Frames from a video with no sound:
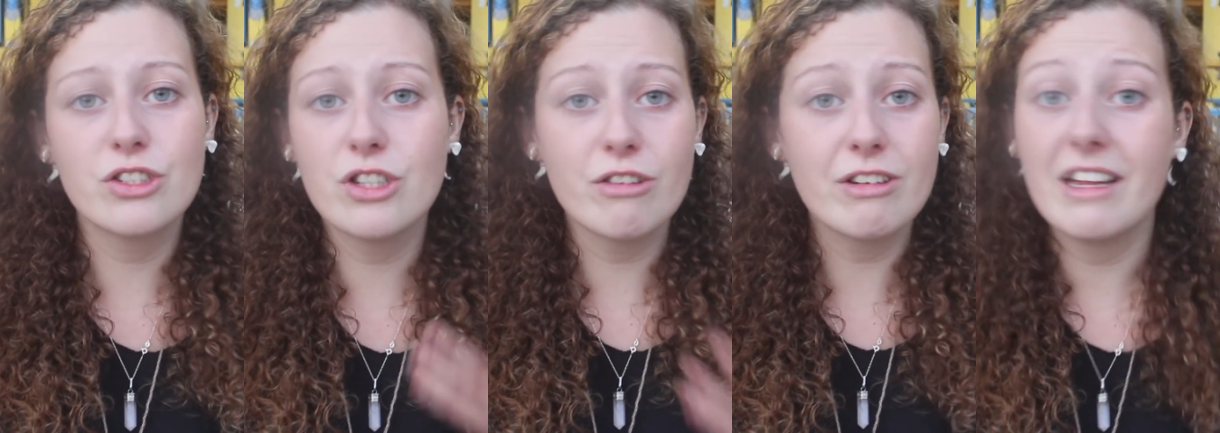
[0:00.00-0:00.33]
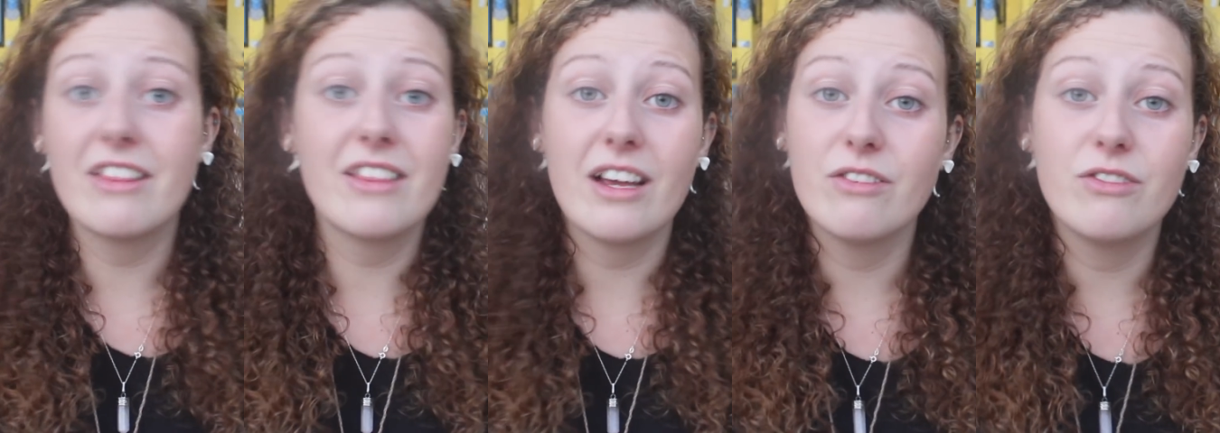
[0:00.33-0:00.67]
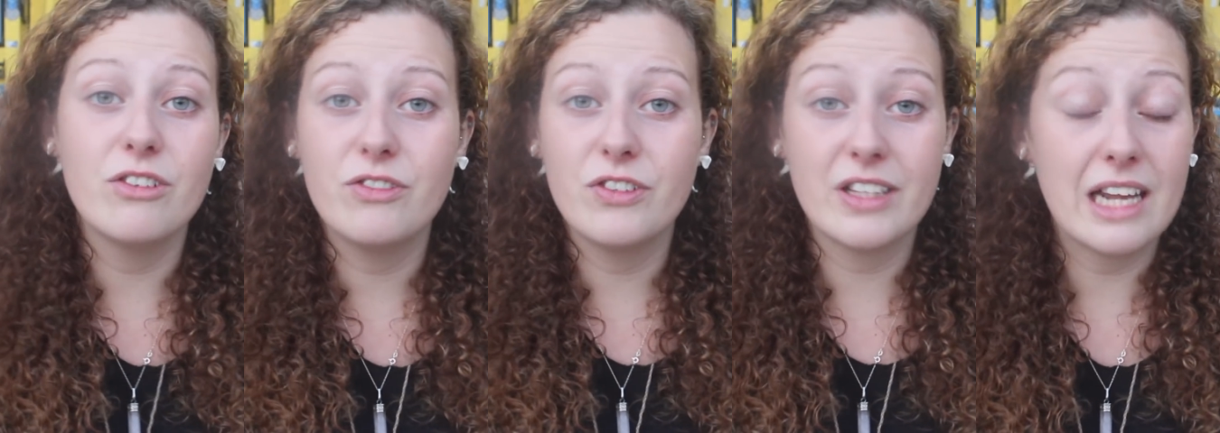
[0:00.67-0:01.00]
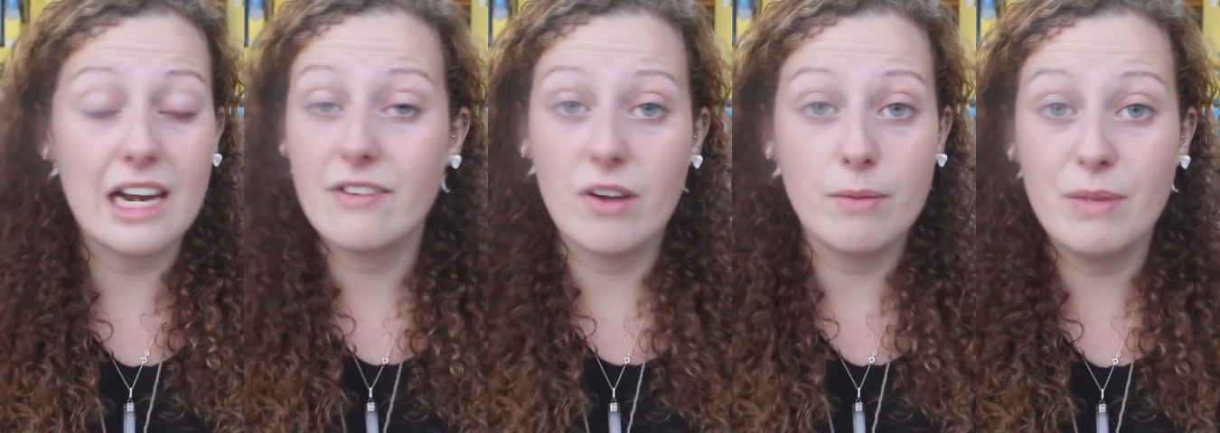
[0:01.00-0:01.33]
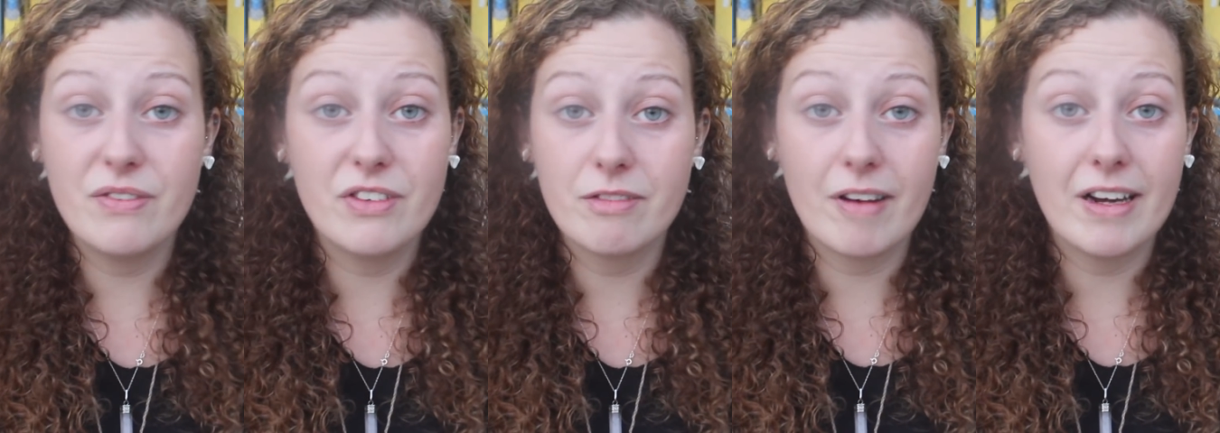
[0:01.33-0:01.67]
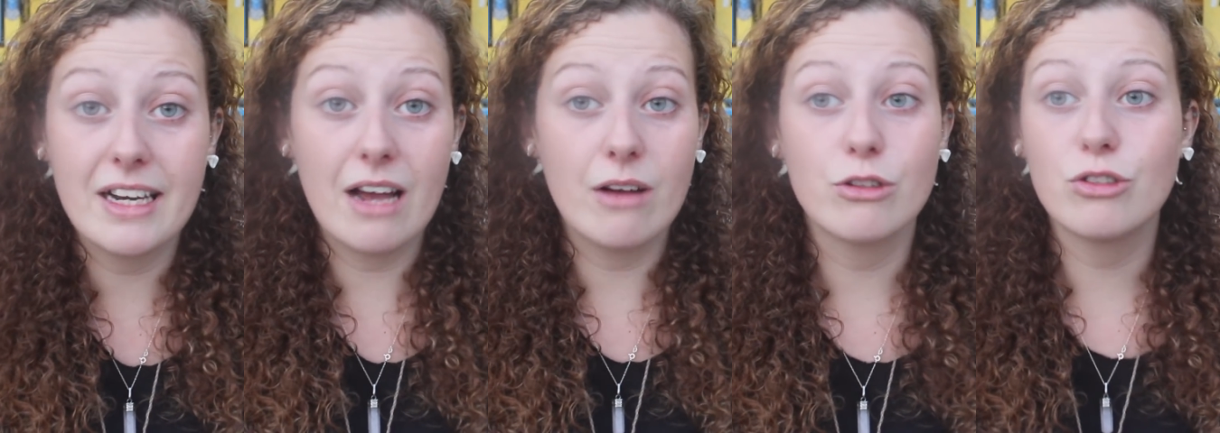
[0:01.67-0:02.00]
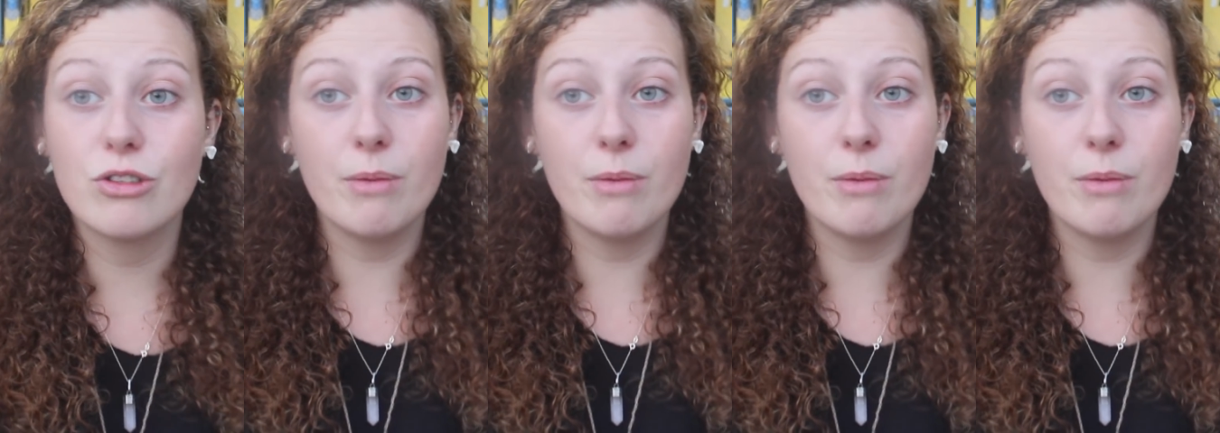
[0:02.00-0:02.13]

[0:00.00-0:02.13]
thoroughly thankful for the life I'm living right now.